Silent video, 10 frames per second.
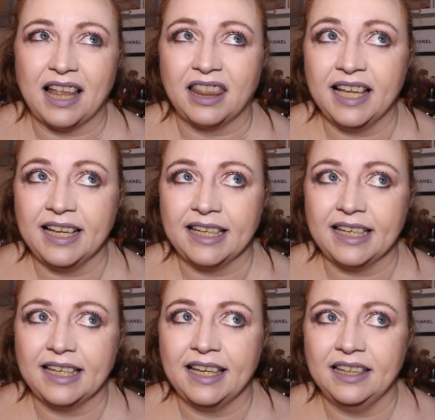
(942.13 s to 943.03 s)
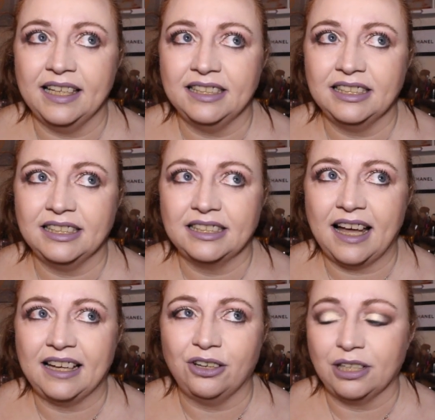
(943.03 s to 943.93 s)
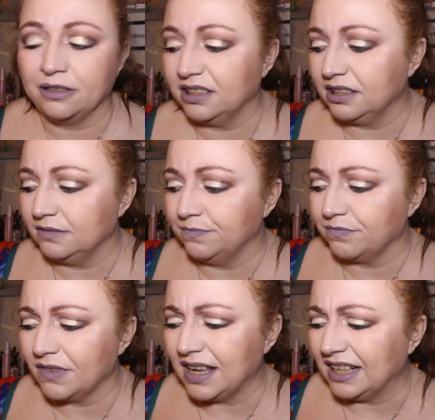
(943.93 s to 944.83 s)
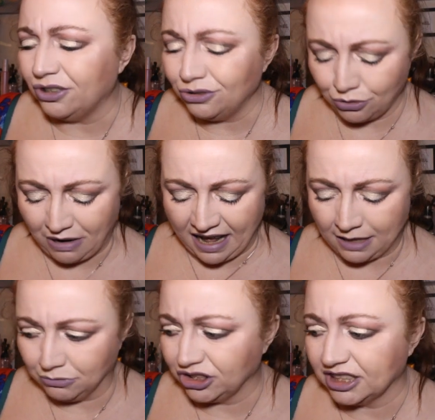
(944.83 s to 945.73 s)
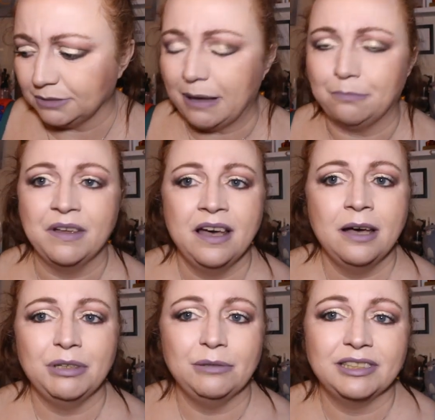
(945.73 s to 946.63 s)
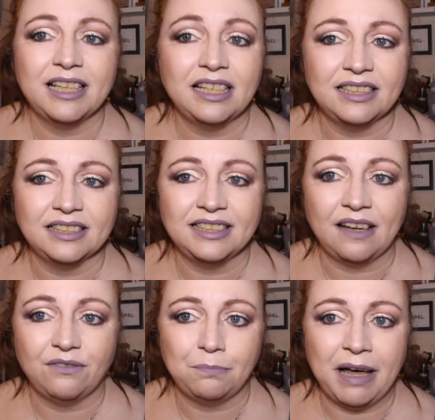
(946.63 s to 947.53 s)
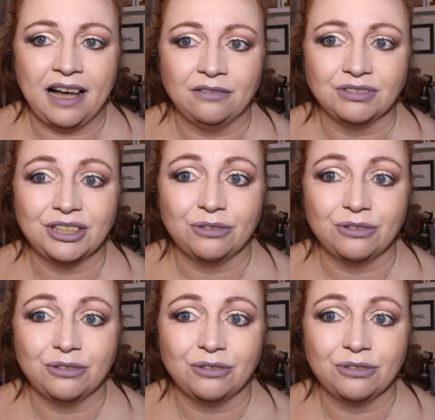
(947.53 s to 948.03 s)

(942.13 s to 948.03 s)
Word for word: I think in this I only, I don't know how much I spent, but it was less than £7.